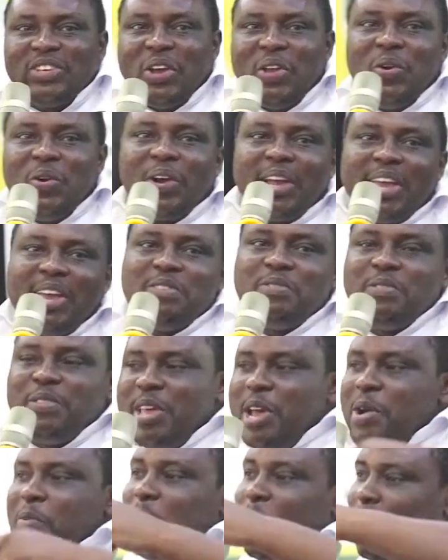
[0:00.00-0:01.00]
So you
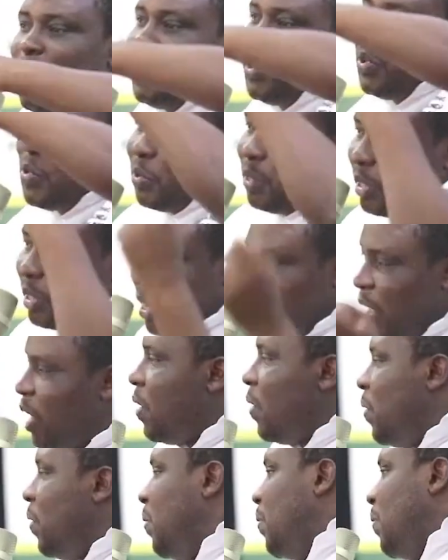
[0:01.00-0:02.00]
give them what to
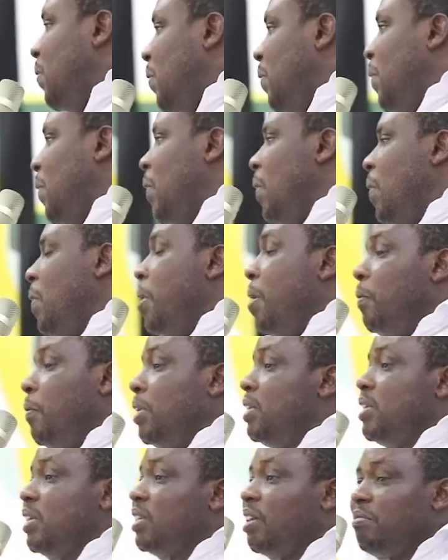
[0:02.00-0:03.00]
sell,
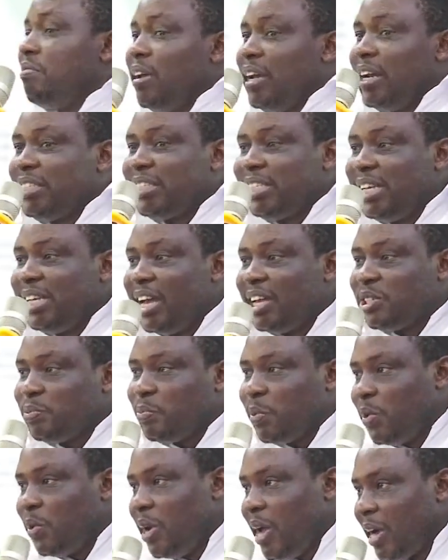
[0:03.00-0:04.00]
which is a very
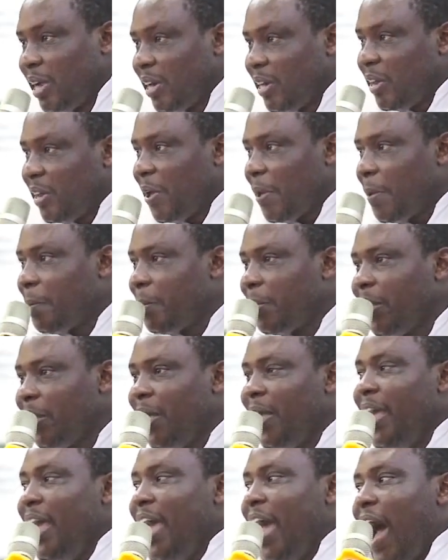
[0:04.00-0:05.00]
serious product,
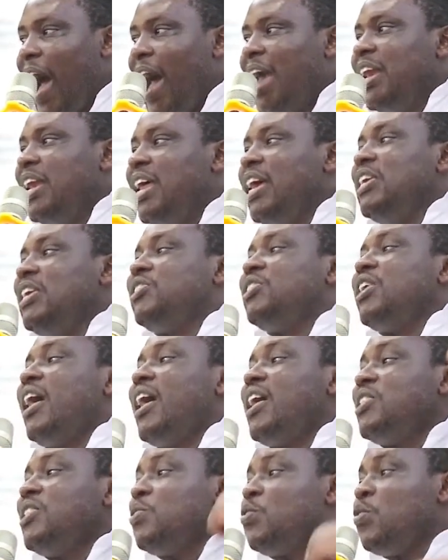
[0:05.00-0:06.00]
and they
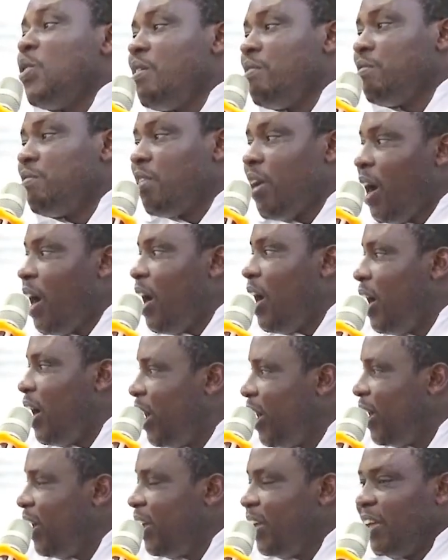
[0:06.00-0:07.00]
charge
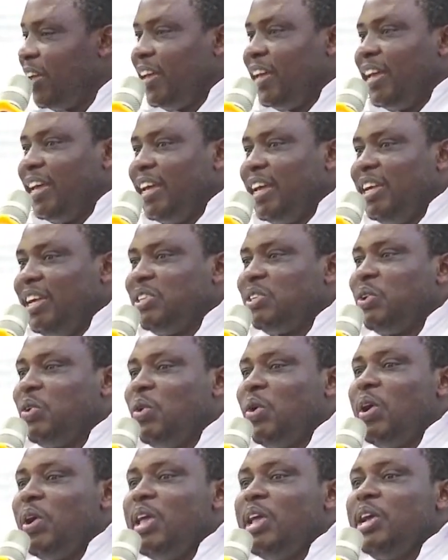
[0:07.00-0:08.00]
whoever is
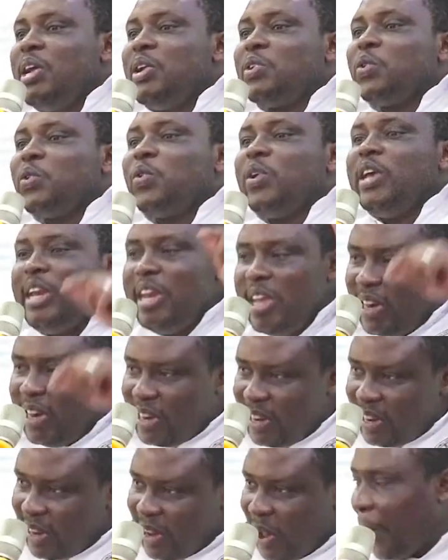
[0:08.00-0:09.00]
going to read
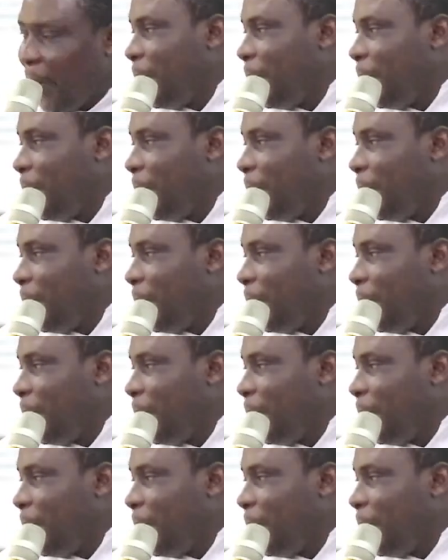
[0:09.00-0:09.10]
it.